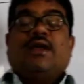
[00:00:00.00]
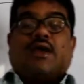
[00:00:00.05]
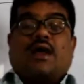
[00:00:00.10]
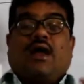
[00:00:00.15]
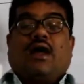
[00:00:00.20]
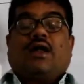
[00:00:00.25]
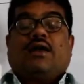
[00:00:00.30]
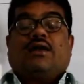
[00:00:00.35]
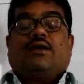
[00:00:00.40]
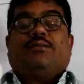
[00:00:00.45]

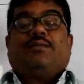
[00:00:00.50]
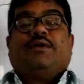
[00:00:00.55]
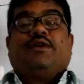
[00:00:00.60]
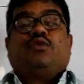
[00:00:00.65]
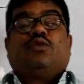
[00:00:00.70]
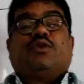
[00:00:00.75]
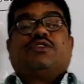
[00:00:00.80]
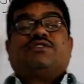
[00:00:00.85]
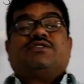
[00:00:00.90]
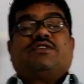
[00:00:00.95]
I repeat
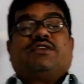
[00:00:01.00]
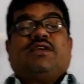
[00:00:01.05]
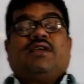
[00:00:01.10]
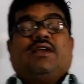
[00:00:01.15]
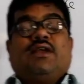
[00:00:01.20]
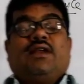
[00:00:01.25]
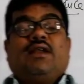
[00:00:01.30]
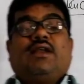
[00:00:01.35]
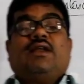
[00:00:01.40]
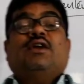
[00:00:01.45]
once
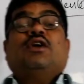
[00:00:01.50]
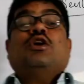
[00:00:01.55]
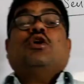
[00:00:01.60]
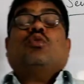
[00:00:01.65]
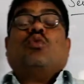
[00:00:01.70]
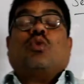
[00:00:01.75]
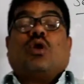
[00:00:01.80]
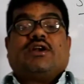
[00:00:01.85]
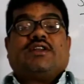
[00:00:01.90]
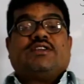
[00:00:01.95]
again:
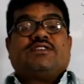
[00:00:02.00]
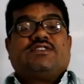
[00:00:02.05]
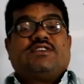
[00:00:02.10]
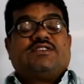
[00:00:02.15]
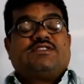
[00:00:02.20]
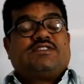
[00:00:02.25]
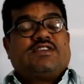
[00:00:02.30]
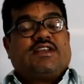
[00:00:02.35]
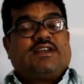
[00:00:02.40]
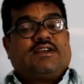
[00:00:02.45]
what is a
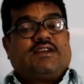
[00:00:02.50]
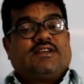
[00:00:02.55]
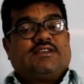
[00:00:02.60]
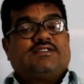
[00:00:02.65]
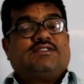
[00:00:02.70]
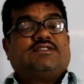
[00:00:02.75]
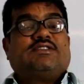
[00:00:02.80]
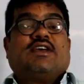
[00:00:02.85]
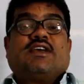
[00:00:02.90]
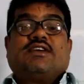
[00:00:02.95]

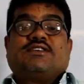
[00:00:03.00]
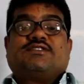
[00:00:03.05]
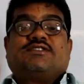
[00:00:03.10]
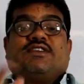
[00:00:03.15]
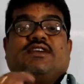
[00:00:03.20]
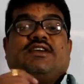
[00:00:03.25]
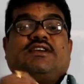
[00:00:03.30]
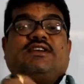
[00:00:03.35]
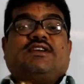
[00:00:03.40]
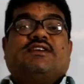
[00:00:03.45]
sentence? A
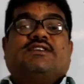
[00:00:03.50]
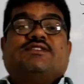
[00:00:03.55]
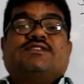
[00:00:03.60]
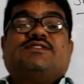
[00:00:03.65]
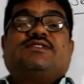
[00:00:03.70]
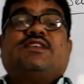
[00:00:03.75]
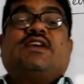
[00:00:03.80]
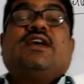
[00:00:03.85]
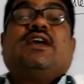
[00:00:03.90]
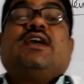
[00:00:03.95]

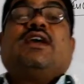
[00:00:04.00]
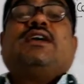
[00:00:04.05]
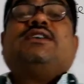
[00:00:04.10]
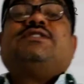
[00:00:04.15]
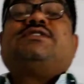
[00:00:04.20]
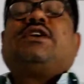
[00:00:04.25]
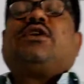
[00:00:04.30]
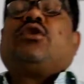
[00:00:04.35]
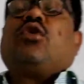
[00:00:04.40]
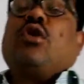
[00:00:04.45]
sentence is
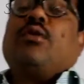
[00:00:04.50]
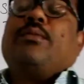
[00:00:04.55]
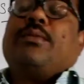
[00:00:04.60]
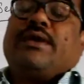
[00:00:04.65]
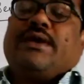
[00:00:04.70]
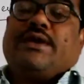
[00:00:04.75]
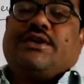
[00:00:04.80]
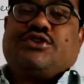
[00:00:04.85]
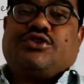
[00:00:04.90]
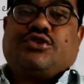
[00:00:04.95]
a
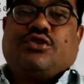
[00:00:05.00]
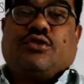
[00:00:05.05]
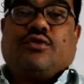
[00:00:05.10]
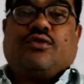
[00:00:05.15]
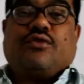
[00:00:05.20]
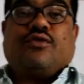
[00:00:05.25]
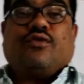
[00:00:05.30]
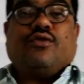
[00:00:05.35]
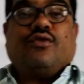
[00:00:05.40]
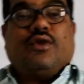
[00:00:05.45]
combination
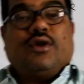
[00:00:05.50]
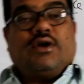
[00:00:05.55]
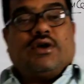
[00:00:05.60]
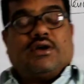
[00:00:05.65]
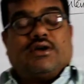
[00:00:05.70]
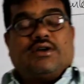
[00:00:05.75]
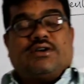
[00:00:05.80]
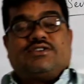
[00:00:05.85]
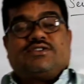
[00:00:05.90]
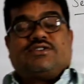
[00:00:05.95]
of
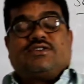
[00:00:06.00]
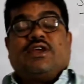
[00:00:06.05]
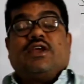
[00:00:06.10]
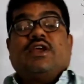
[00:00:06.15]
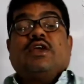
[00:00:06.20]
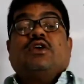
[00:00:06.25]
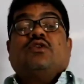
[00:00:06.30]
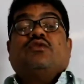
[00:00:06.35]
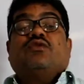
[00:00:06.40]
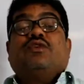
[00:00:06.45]
words
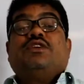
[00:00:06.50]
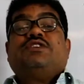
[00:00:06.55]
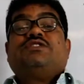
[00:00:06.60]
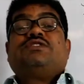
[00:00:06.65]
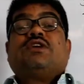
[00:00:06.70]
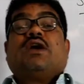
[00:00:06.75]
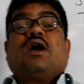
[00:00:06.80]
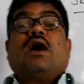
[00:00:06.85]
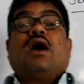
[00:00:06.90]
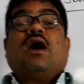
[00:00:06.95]
which
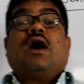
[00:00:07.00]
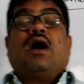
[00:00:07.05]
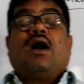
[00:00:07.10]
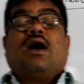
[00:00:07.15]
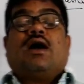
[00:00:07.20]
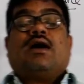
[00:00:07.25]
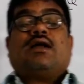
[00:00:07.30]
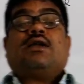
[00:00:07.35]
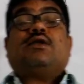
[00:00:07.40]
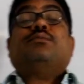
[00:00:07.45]

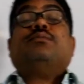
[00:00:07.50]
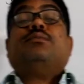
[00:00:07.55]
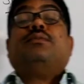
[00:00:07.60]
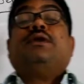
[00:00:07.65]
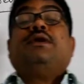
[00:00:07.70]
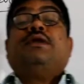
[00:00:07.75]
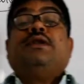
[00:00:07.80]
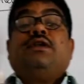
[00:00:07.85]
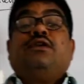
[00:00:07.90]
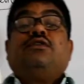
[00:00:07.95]
are
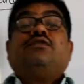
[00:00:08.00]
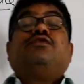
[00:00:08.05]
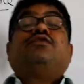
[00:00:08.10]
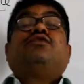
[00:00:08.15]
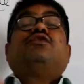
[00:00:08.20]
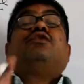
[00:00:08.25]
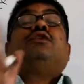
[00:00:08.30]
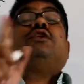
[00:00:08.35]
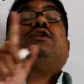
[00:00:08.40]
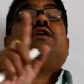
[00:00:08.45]

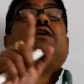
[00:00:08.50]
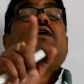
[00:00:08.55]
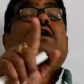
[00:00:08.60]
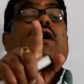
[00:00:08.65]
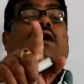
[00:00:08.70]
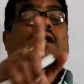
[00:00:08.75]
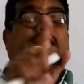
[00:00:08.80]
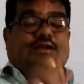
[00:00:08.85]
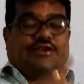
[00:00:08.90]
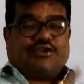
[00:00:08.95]
meaningfully
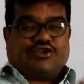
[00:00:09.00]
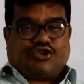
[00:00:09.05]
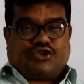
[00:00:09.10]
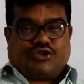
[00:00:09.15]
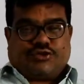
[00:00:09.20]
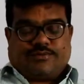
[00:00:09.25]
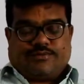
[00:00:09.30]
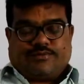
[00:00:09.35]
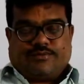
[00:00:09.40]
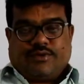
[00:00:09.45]

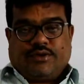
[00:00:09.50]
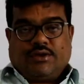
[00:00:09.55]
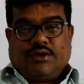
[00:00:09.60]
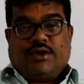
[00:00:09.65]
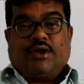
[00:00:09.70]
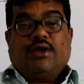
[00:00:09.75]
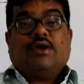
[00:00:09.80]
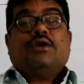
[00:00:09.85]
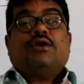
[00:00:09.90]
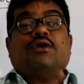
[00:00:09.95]
arranged
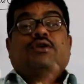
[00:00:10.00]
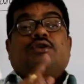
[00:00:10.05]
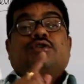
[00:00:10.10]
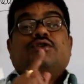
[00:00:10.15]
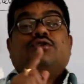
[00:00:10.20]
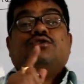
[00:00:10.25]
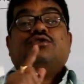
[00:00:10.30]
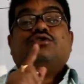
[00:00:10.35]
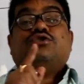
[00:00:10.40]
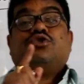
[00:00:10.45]

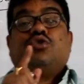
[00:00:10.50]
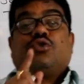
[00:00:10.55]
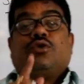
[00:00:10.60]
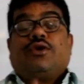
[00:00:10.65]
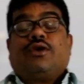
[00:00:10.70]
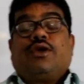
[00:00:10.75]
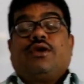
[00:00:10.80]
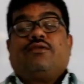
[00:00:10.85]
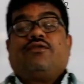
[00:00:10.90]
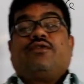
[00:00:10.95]
to
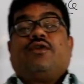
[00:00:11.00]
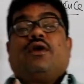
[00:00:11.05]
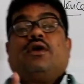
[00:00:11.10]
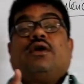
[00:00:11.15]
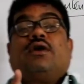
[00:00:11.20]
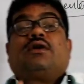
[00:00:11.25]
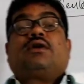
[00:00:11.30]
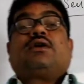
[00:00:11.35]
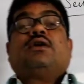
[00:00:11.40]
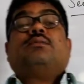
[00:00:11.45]
give
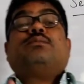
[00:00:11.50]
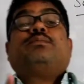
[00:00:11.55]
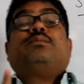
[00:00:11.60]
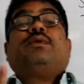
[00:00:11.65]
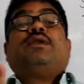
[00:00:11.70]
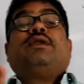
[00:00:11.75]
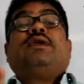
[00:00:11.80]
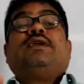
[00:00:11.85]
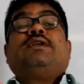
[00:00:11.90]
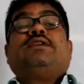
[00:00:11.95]
a
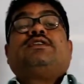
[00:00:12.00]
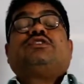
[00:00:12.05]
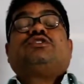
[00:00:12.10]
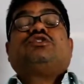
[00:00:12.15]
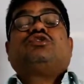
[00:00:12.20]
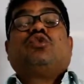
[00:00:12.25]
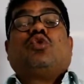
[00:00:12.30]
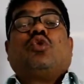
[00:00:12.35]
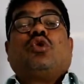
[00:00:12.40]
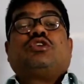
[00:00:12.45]
complete
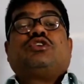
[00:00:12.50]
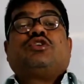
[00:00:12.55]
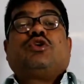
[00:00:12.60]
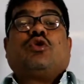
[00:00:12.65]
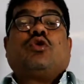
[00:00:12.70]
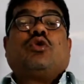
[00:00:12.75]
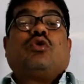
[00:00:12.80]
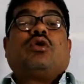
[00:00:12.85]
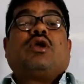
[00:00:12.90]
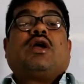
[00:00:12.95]
thought
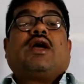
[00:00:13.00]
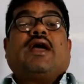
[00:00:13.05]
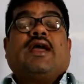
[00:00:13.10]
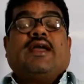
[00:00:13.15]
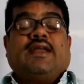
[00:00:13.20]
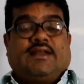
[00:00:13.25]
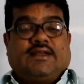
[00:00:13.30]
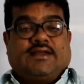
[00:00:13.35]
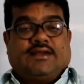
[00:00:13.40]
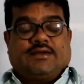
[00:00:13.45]
or
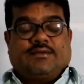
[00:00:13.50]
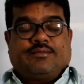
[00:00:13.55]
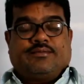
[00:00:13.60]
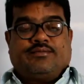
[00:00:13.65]
idea.